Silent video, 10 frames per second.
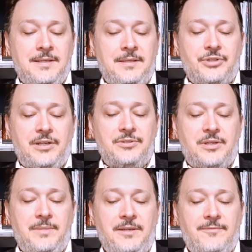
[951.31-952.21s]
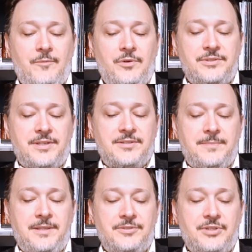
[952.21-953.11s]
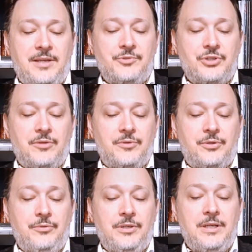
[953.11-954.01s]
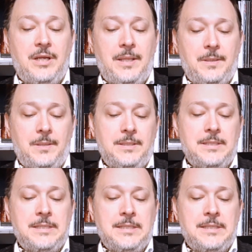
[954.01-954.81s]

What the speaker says: The change can be from one system in the same genre to another.